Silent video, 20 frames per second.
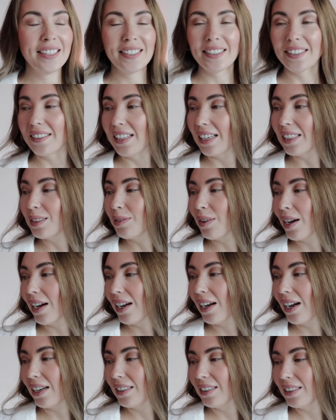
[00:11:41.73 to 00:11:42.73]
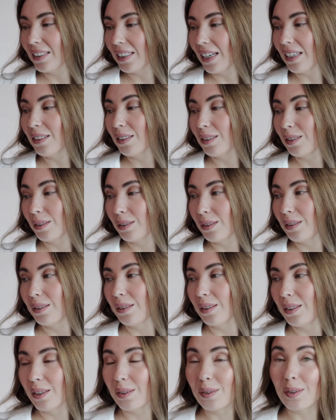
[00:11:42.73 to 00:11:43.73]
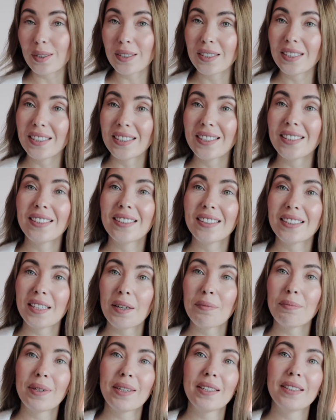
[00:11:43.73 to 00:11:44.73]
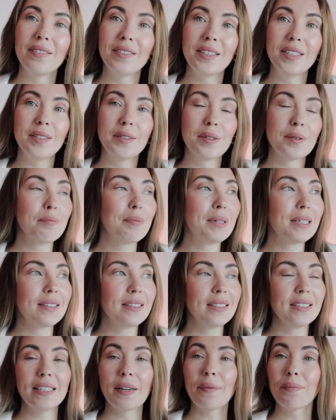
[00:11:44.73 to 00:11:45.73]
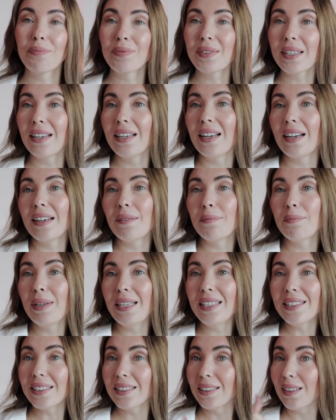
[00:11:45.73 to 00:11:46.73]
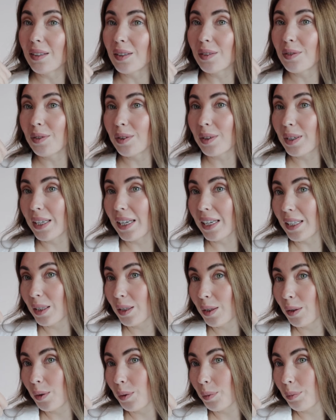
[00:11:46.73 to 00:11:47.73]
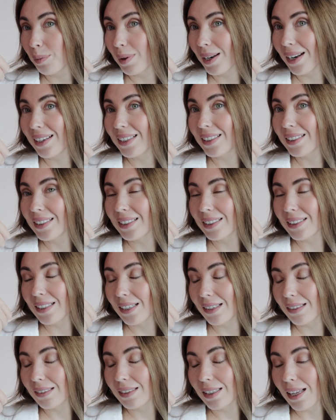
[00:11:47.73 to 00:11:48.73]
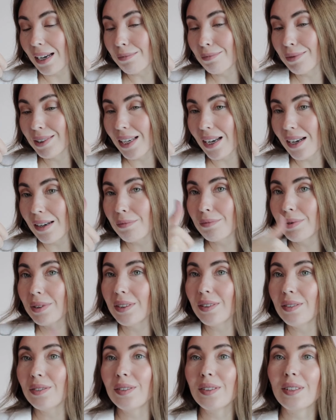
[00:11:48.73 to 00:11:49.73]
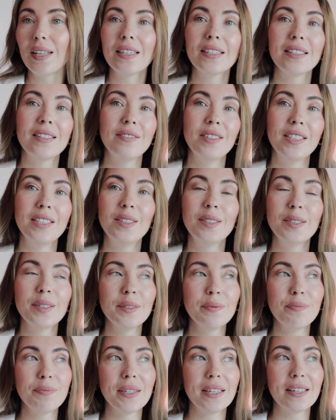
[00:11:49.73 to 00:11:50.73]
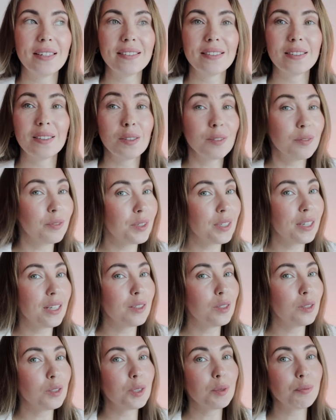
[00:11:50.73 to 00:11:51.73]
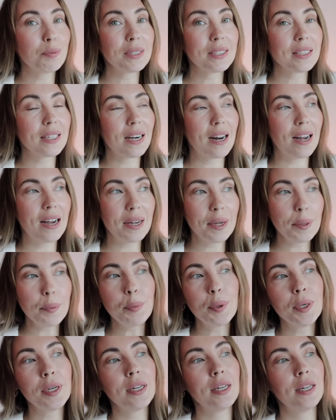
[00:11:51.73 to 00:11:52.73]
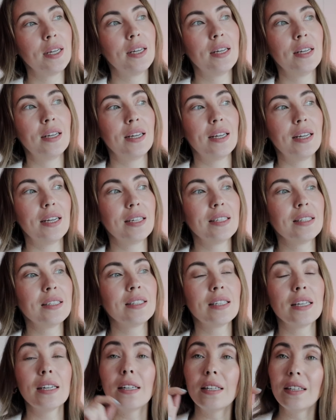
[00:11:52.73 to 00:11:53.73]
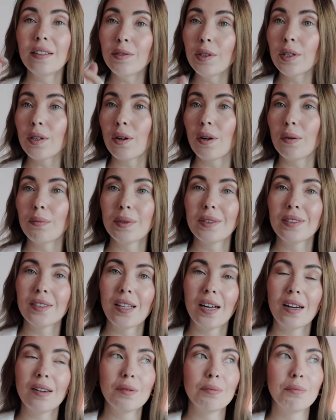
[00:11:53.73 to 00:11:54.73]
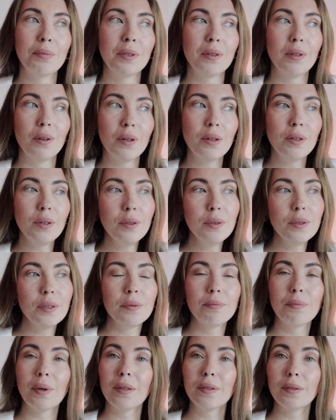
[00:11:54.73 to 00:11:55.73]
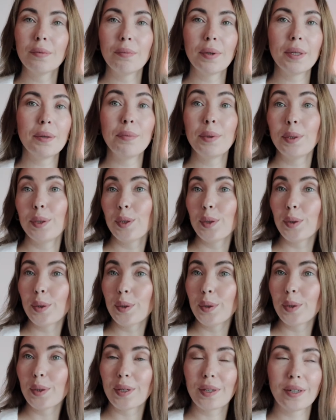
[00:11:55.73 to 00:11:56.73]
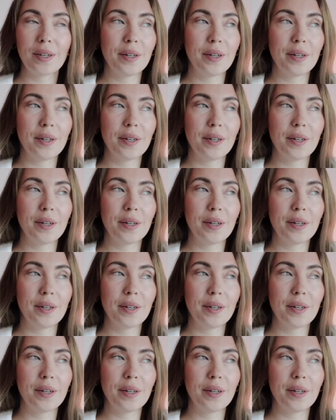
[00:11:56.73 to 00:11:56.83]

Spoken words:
So that's why I decided to record this in a separate video. But yeah, please don't forget to press thumbs up if you like the video, and don't forget to subscribe. And leave the comments down below about maybe your